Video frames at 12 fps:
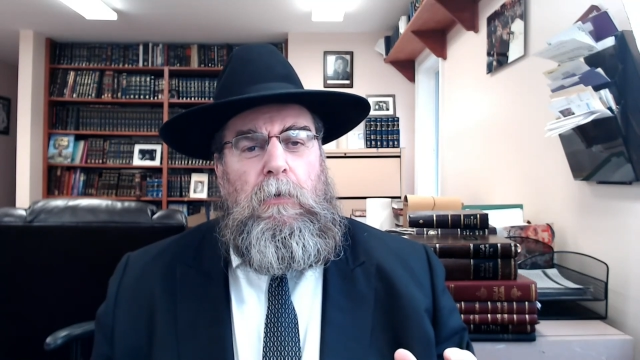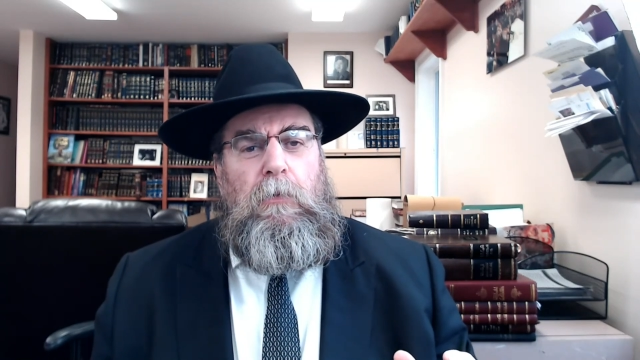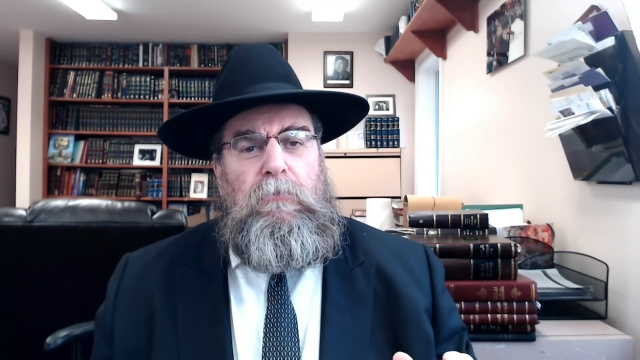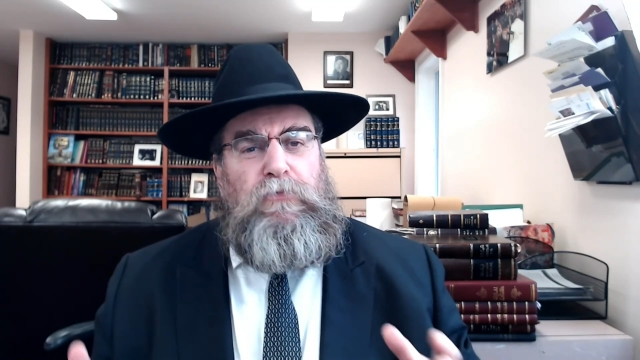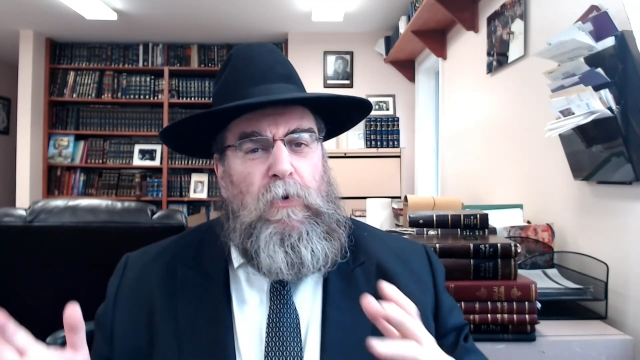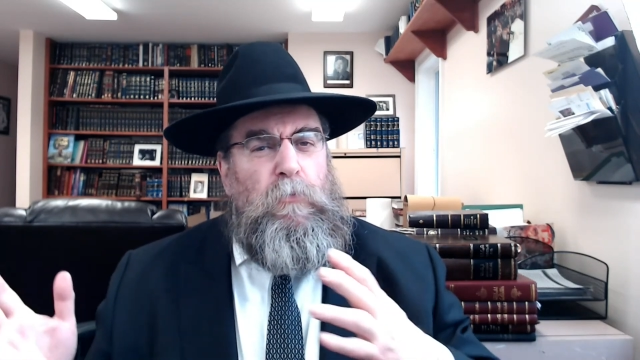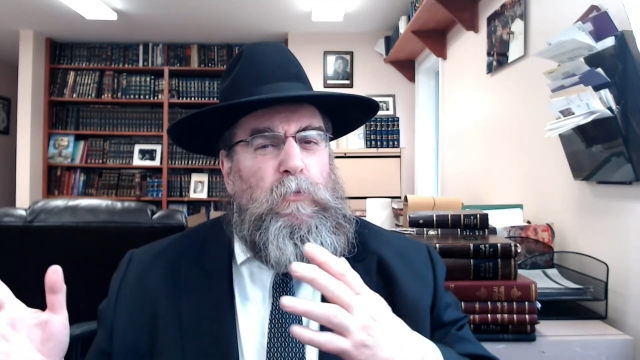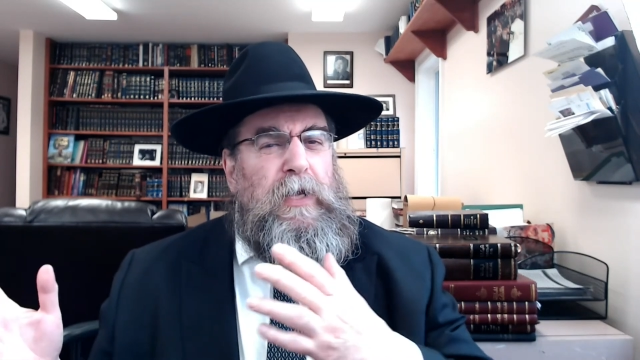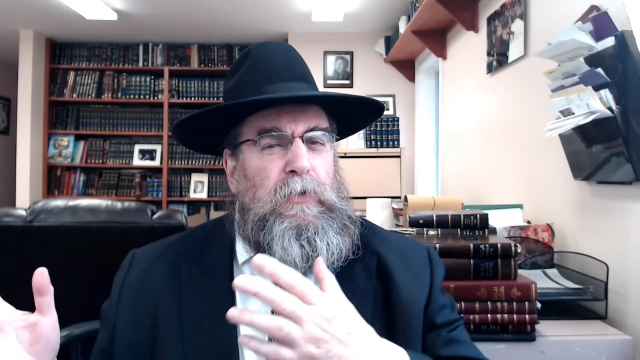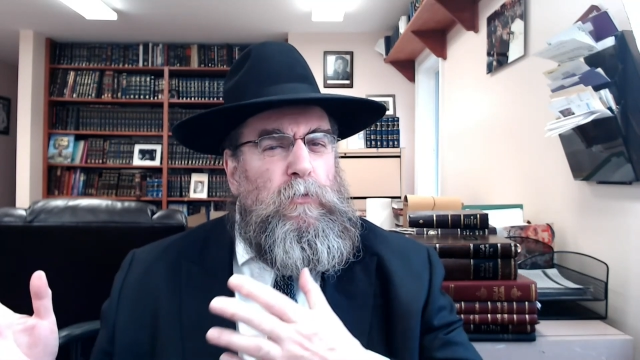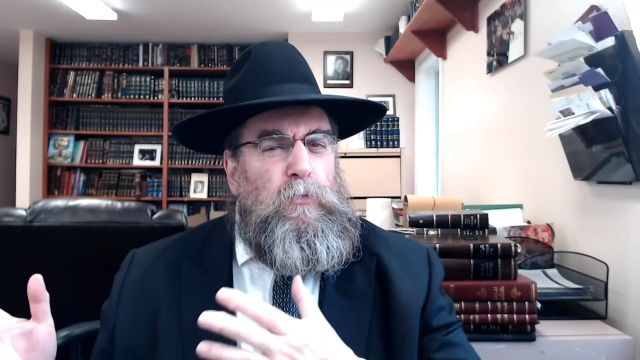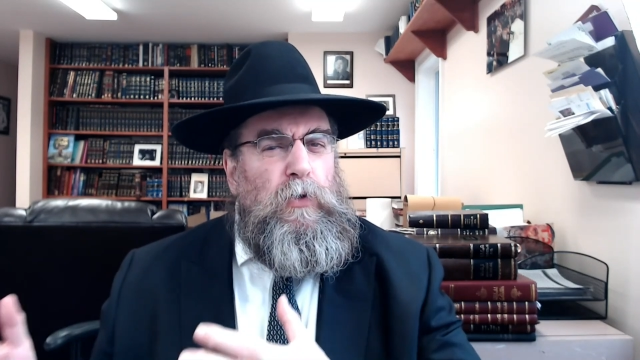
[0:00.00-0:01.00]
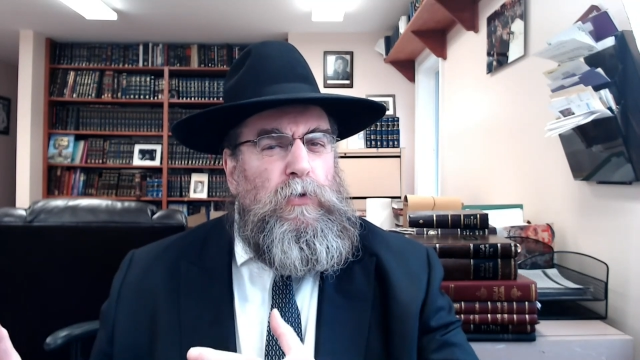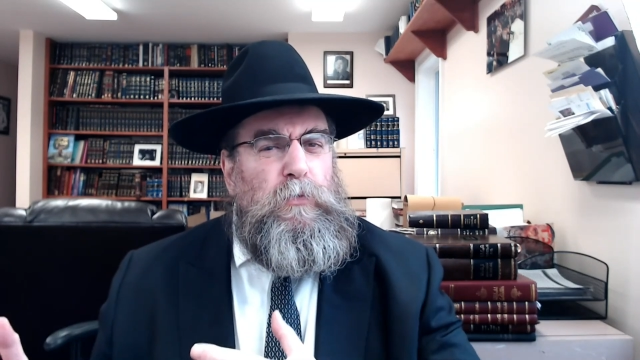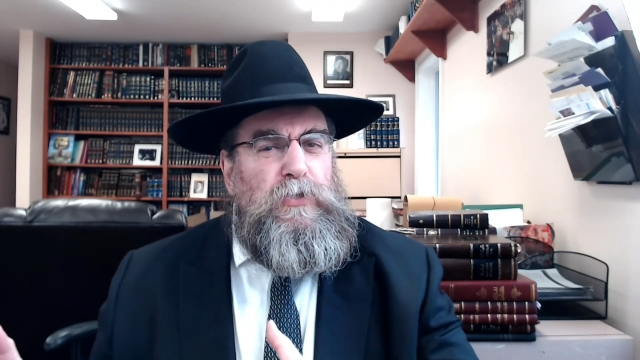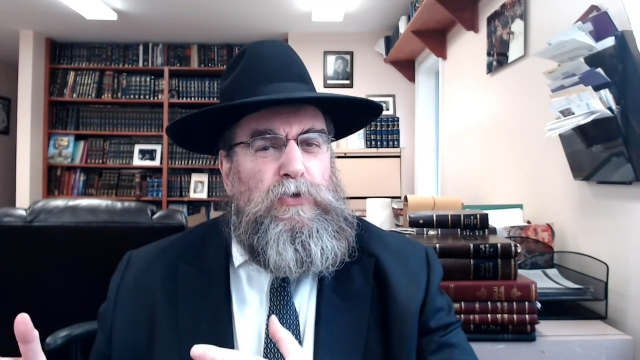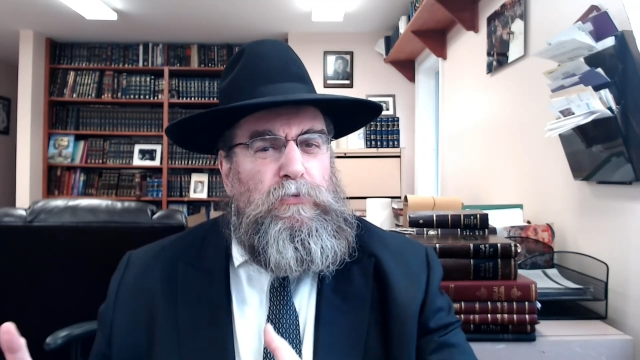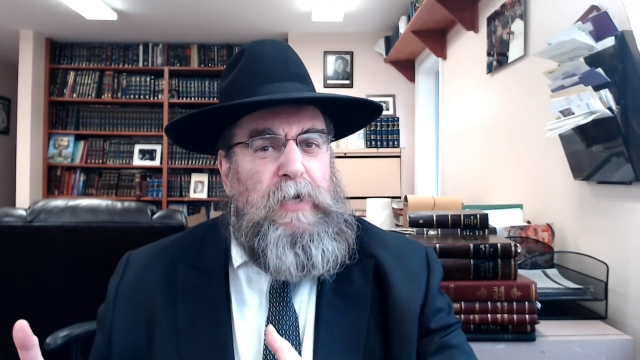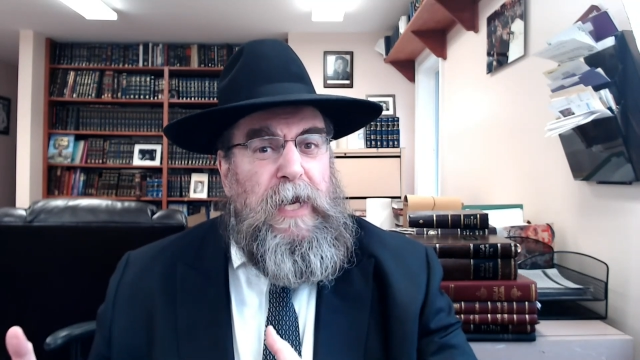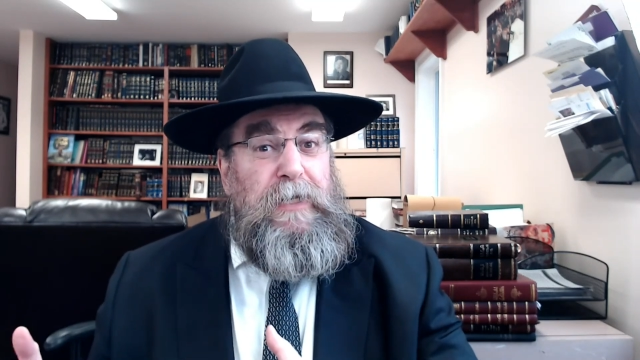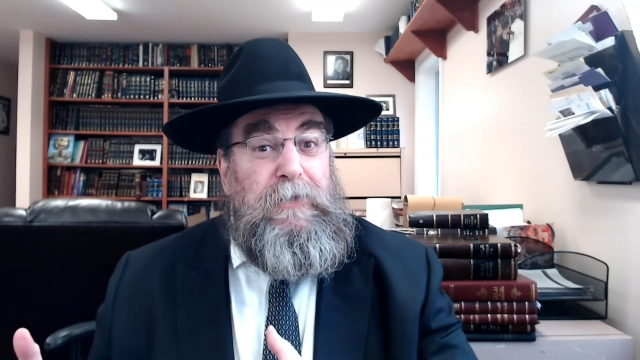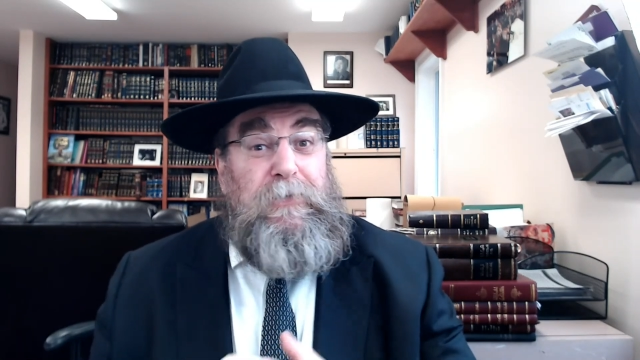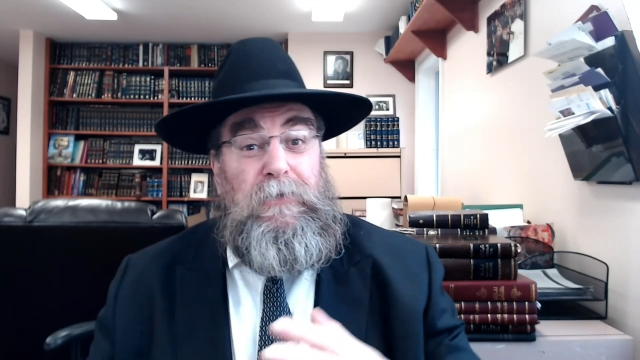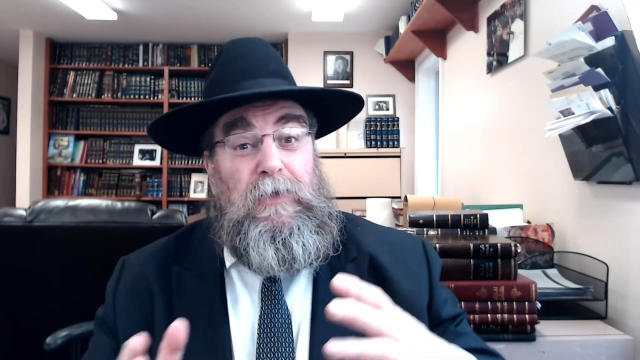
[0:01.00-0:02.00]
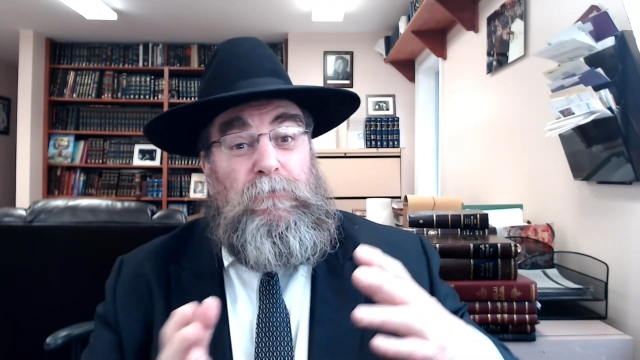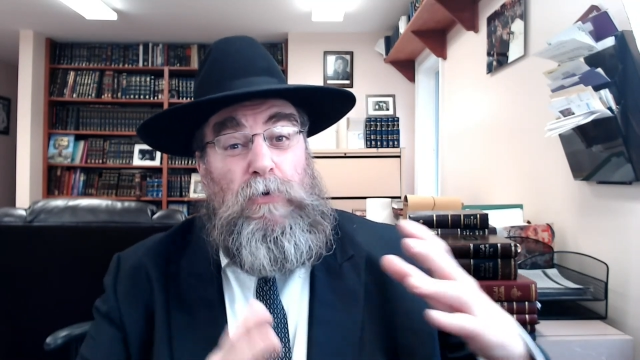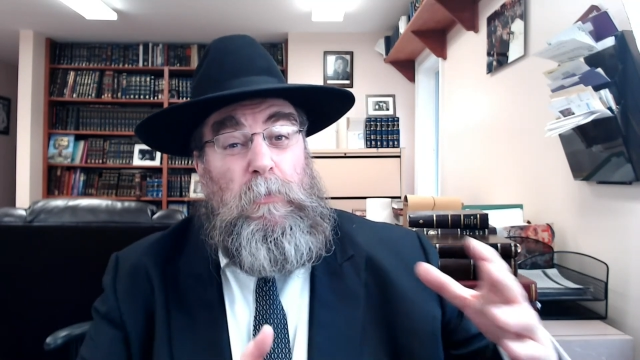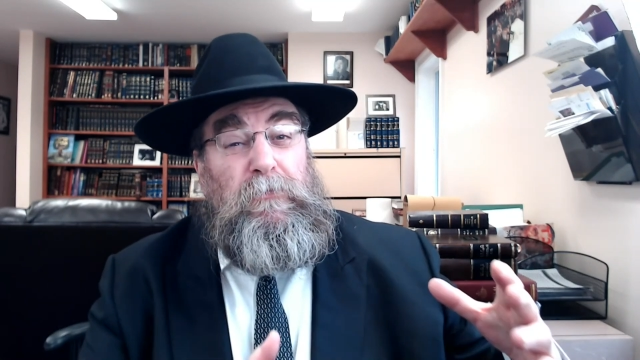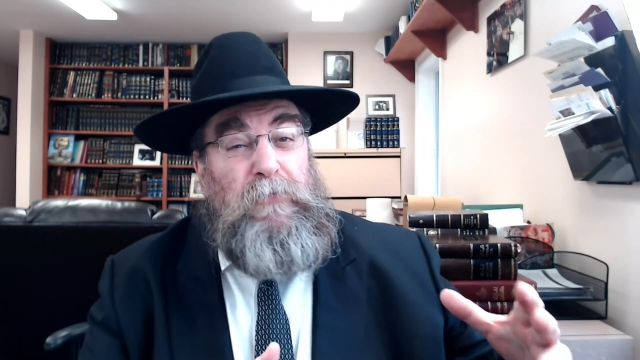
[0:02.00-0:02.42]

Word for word: From when the world was created till Avraham